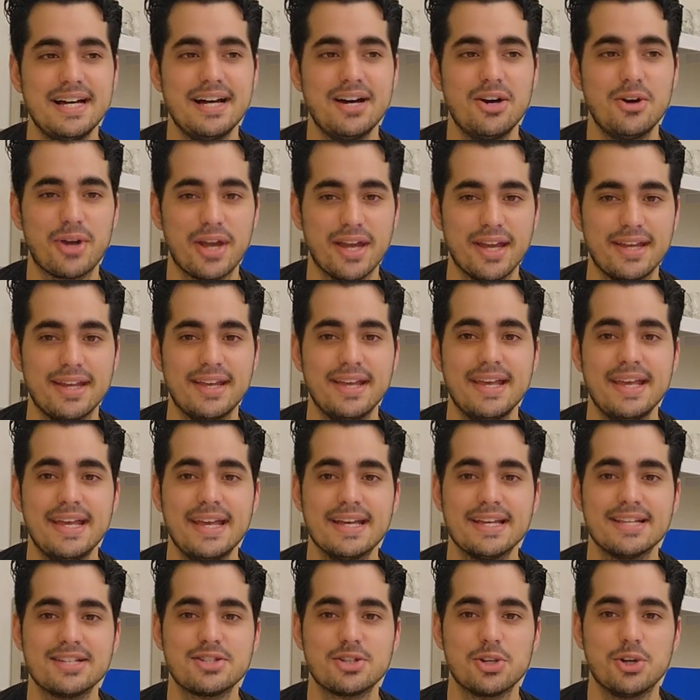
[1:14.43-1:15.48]
Okay,
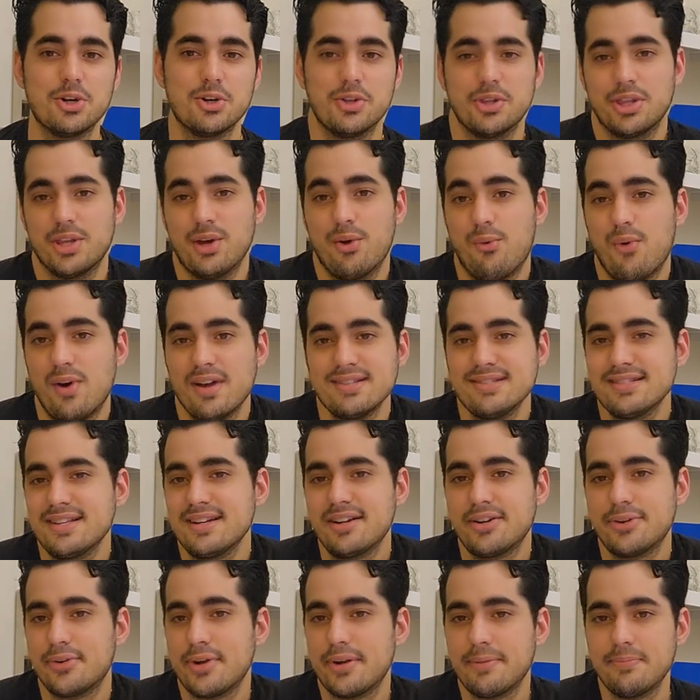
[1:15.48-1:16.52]
so the ones that I
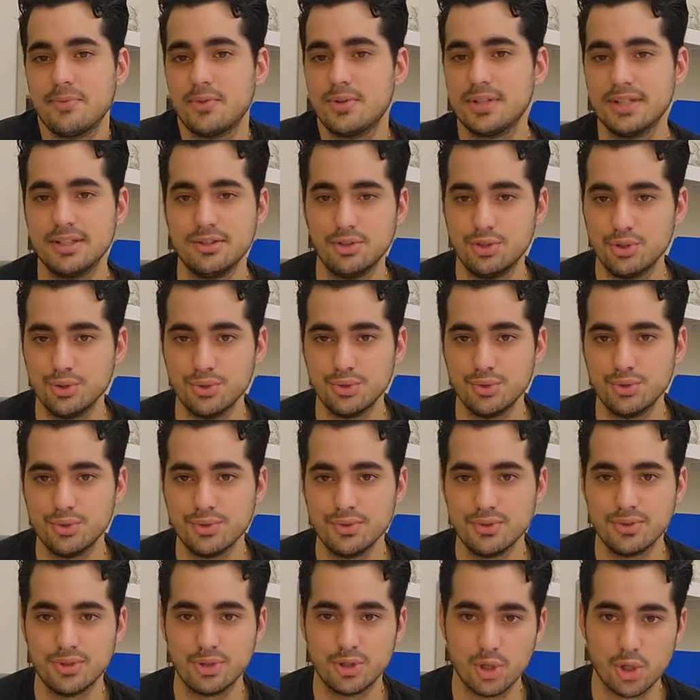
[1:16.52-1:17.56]
randomly do,
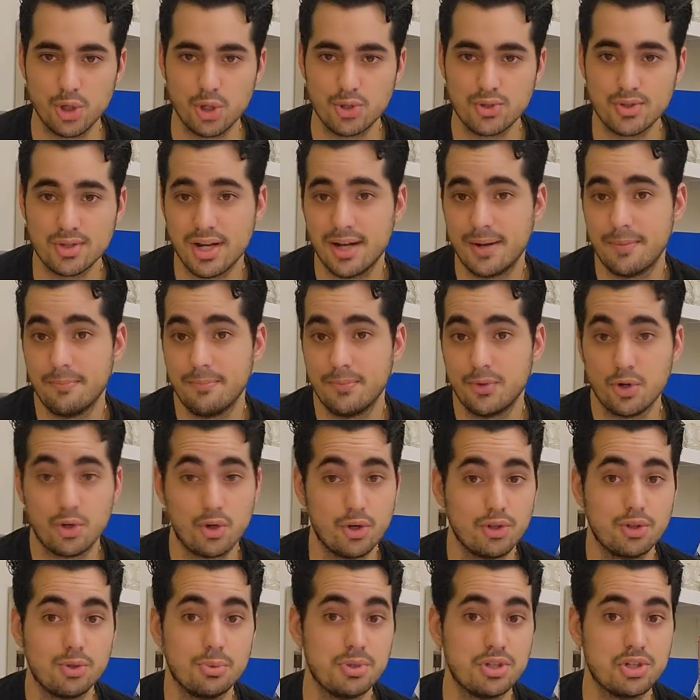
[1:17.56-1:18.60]
those I'm not
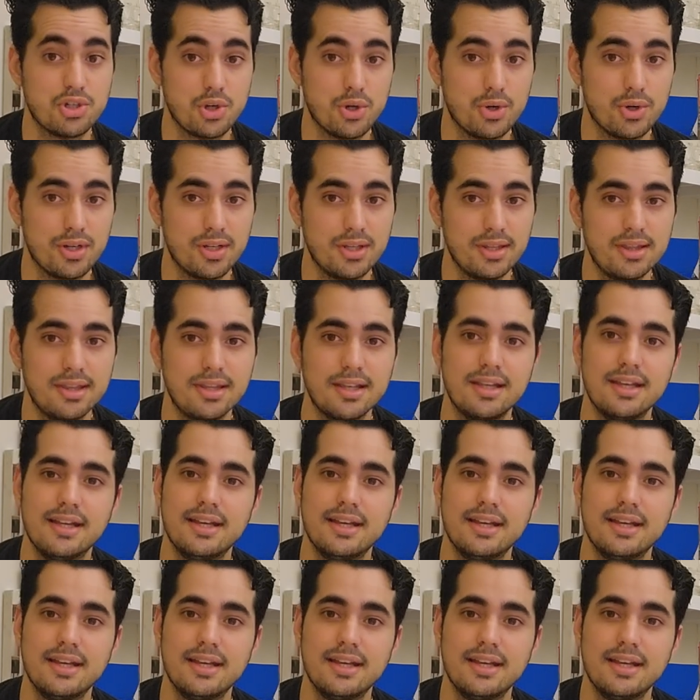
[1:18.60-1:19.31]
going to be showing.